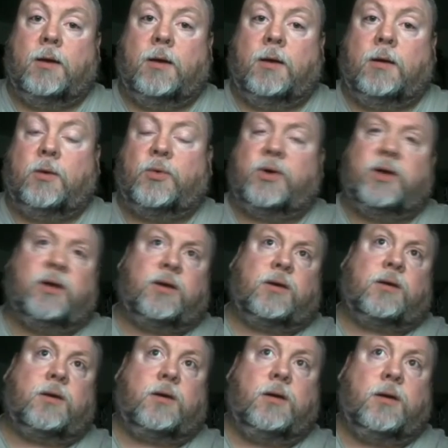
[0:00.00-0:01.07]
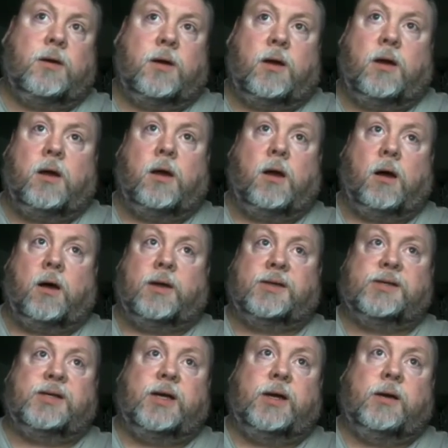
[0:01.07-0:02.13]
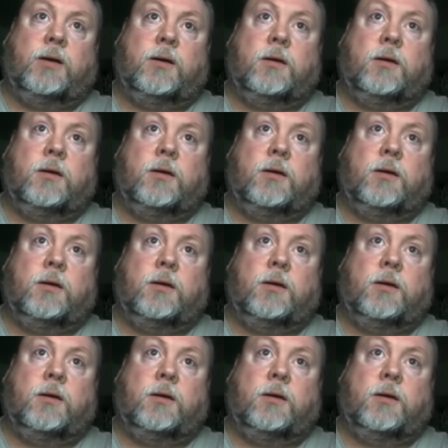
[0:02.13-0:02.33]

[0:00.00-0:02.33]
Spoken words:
And what did God say?